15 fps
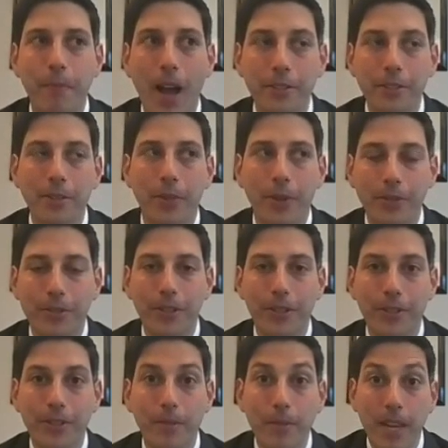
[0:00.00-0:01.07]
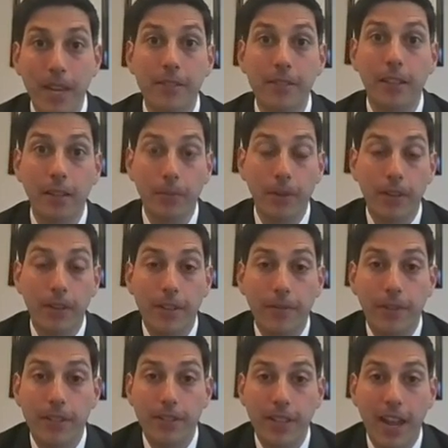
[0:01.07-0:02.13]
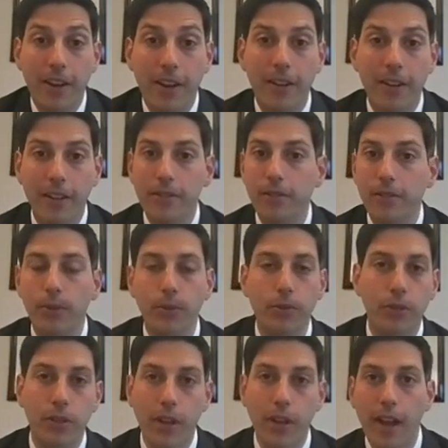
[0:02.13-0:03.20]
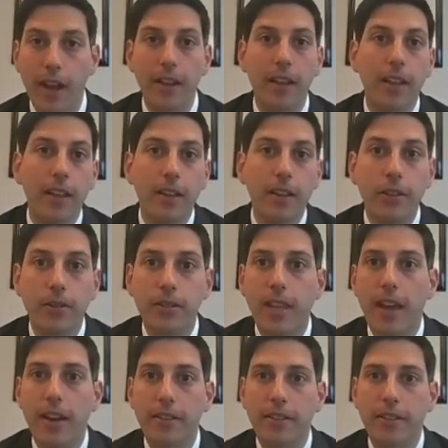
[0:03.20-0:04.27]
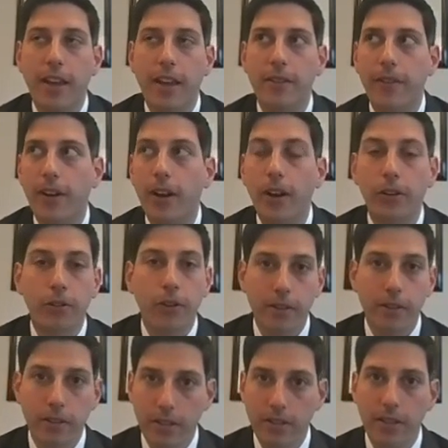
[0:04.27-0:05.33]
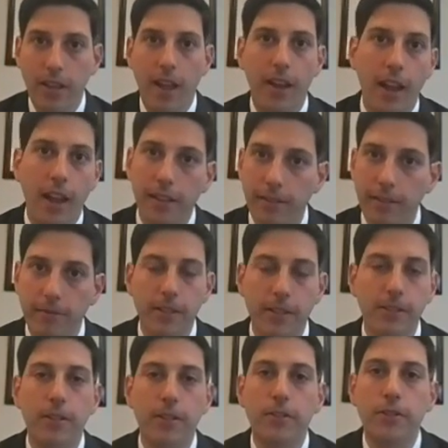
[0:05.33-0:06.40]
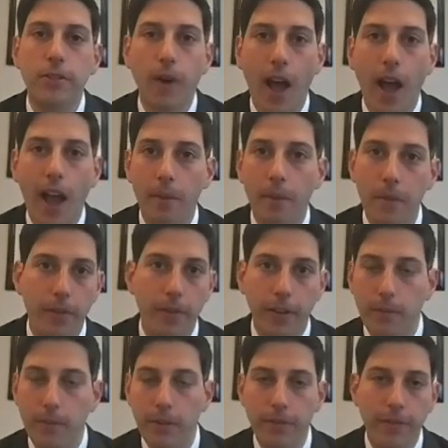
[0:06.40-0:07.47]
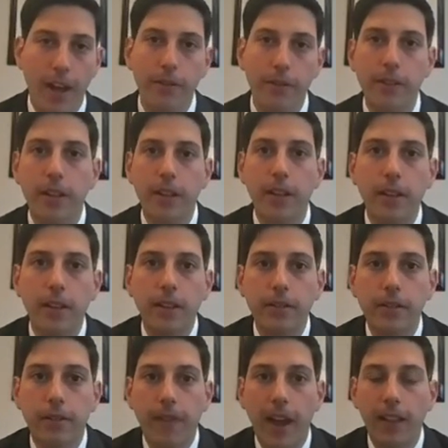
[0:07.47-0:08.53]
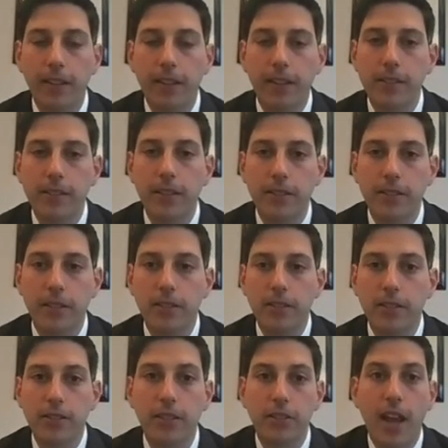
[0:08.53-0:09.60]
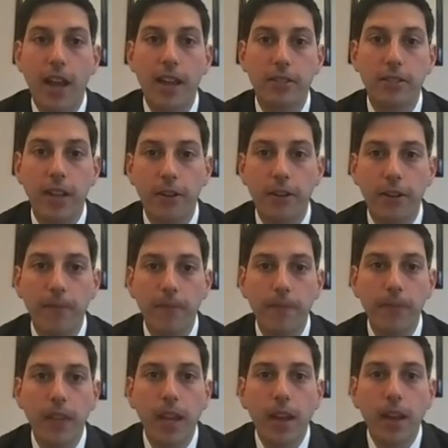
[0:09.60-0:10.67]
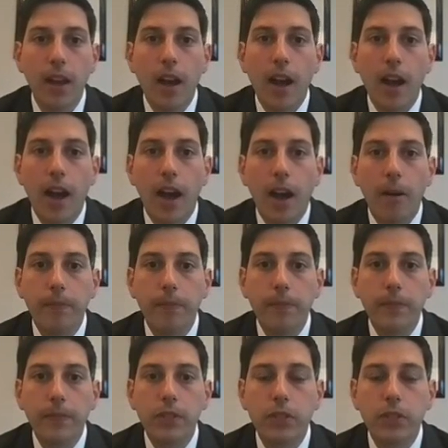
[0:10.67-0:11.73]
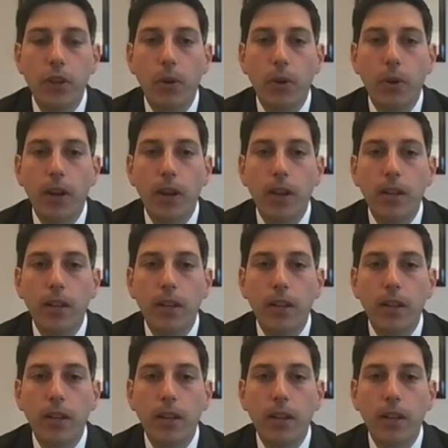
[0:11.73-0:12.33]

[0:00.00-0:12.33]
possible to meet a deliberate indifference standard, and schools should not use that as kind of a crutch to say it's too high, I'm never going to be found to violate this because it's just such a high standard. So